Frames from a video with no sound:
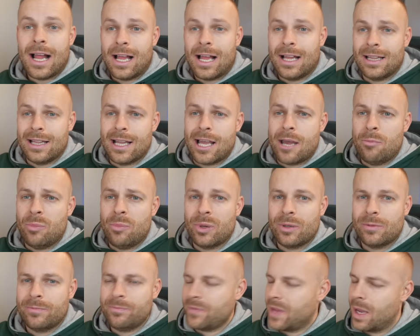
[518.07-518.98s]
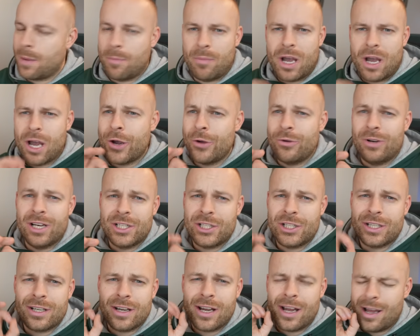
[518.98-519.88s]
Chleb.
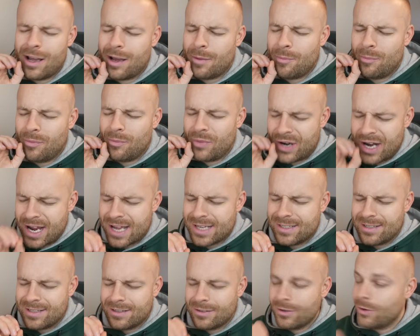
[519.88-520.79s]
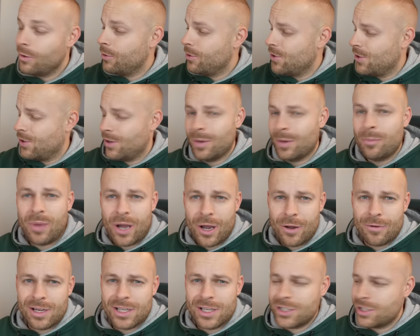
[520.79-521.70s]
Polish bread or
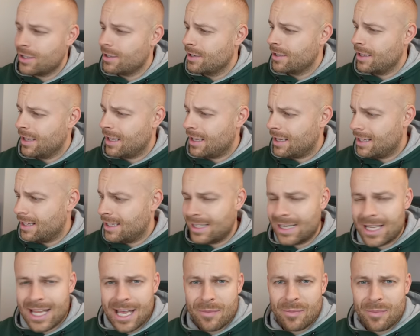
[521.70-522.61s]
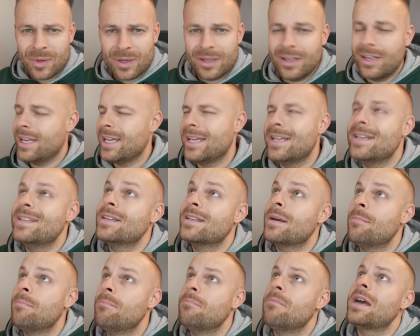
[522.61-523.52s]
Polish chleb is
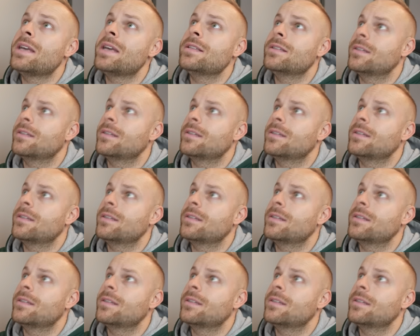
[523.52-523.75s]
amazing.